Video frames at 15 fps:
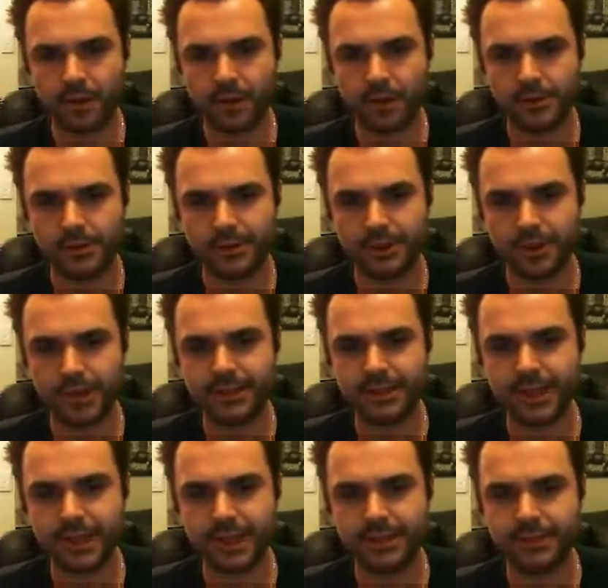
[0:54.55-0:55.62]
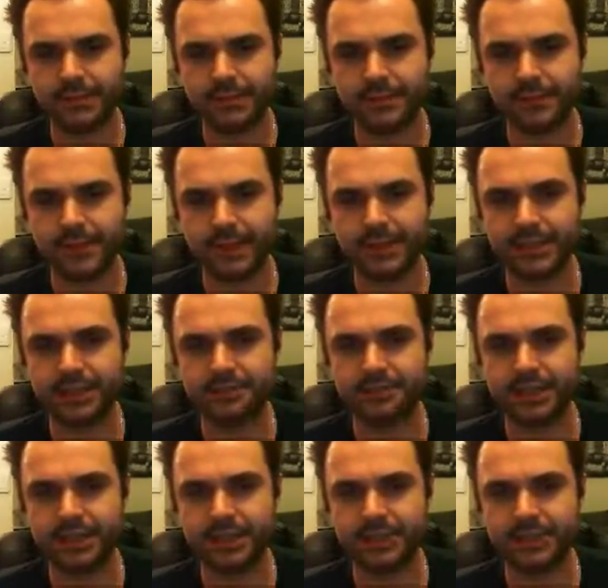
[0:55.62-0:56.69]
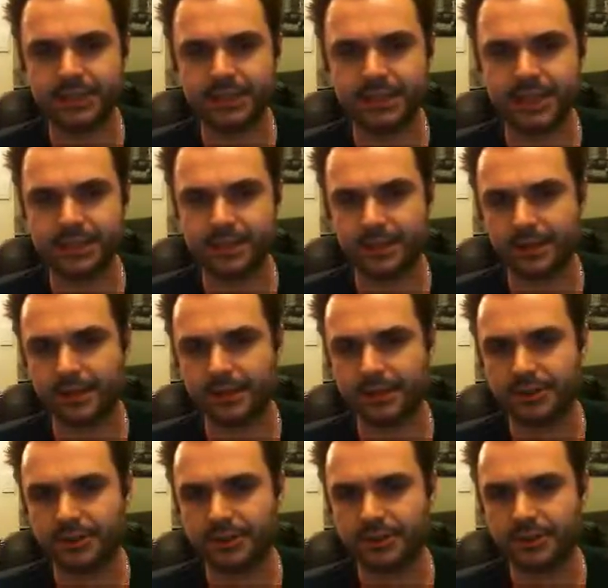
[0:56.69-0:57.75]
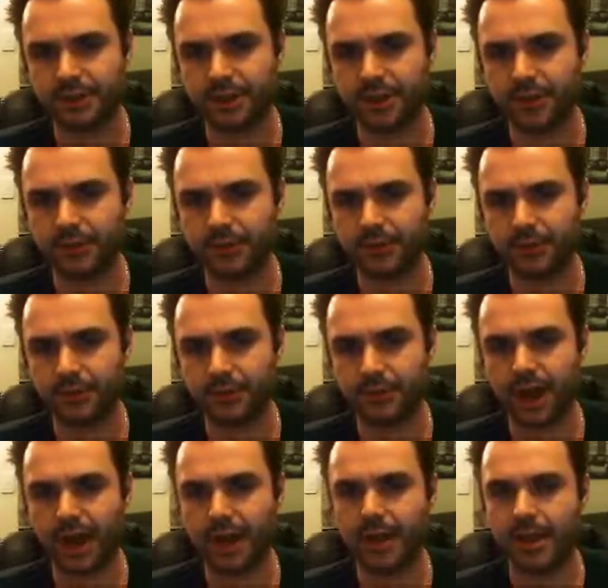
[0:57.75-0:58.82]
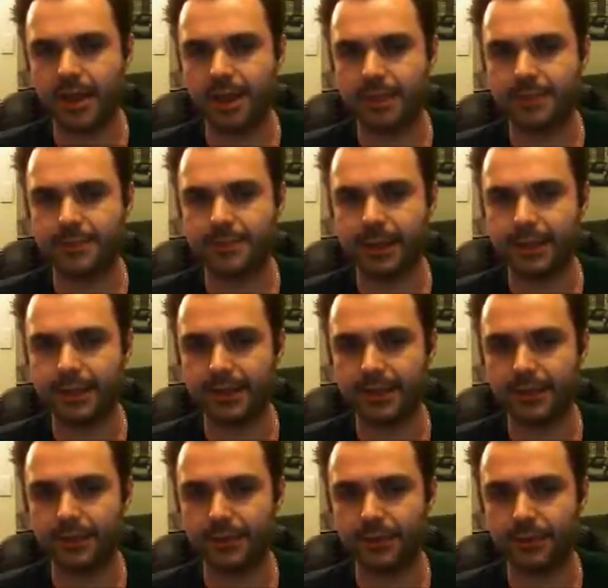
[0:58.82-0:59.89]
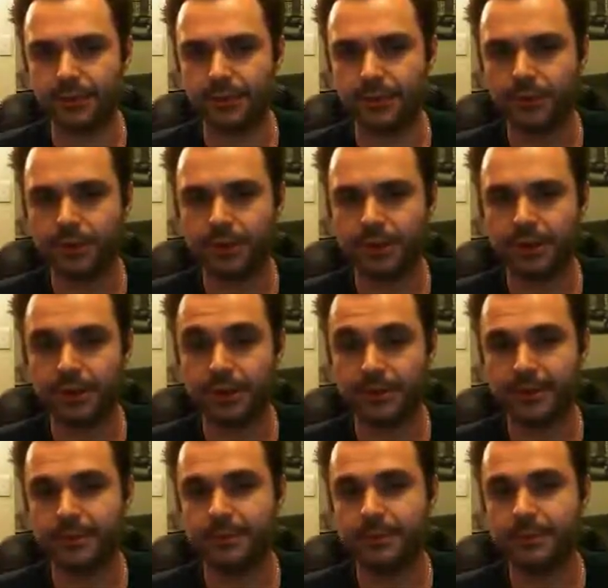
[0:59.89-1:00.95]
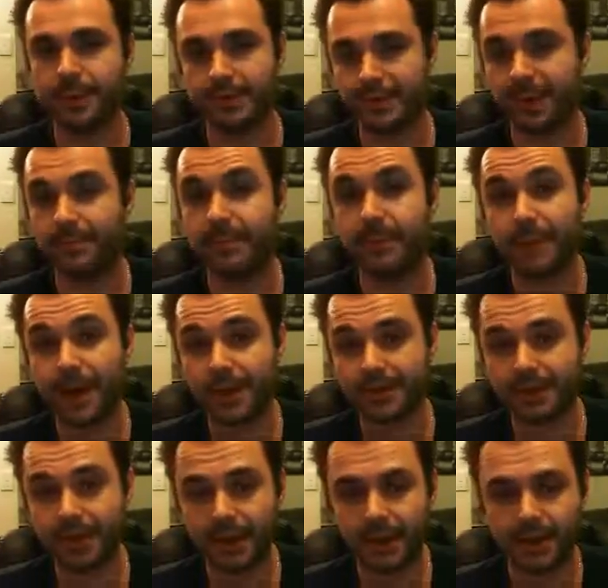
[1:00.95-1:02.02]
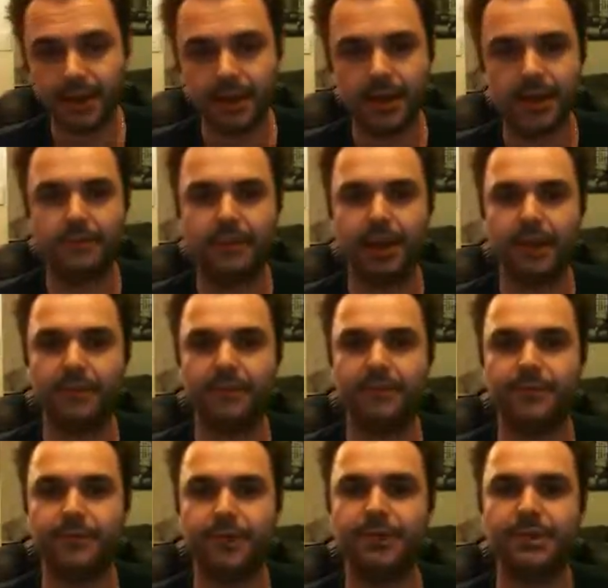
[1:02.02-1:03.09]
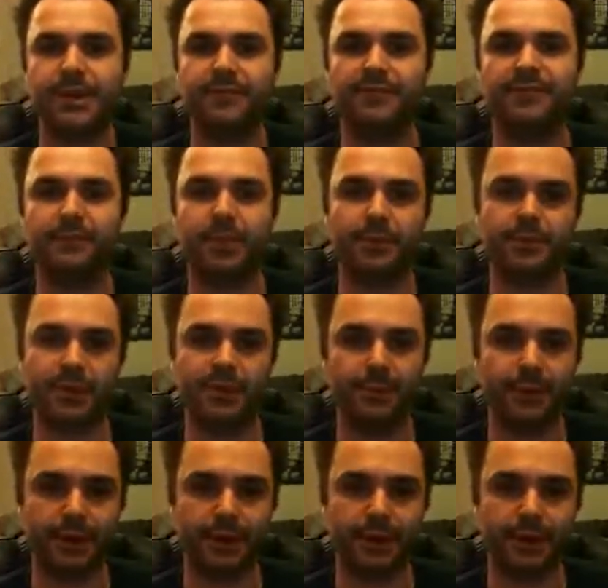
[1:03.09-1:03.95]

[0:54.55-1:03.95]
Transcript: So it's interesting because when you see something like the Shield Eternal, you kind of expect him to be a chapter master. But for those unfamiliar with community